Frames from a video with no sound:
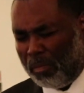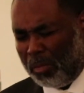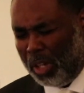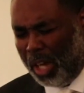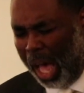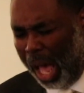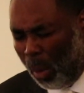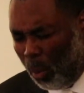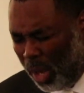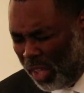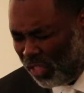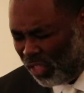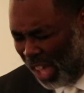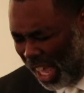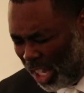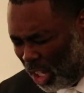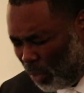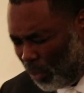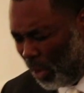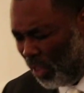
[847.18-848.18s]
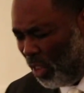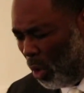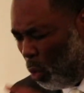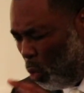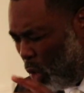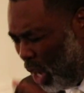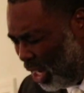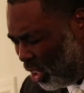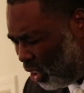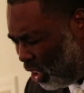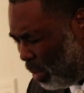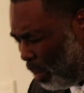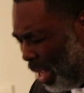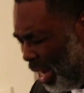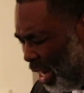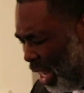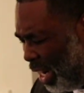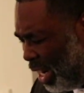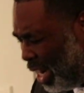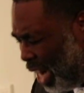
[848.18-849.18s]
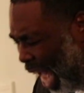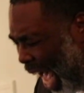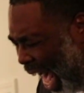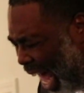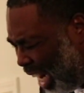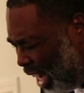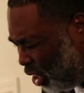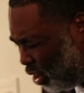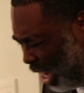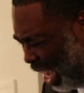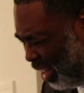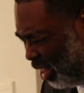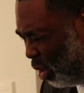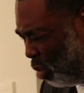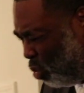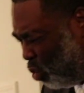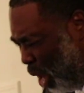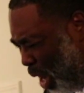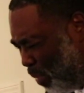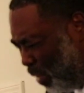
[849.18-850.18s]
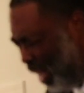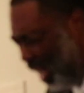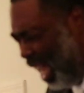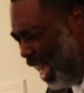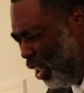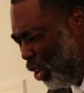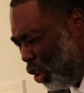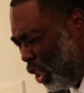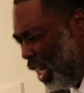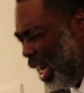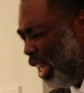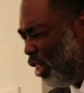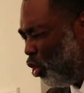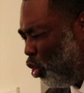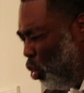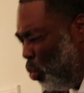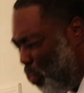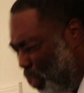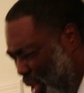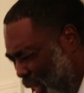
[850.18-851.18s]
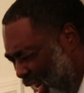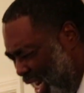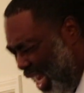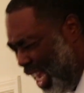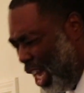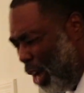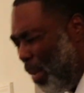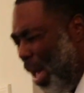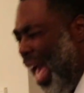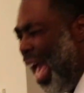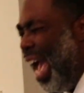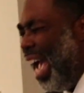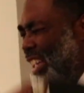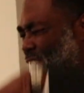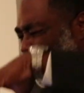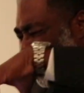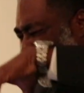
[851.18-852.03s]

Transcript: God, we thank you for the wisdom and the knowledge and the revelation that you put in him at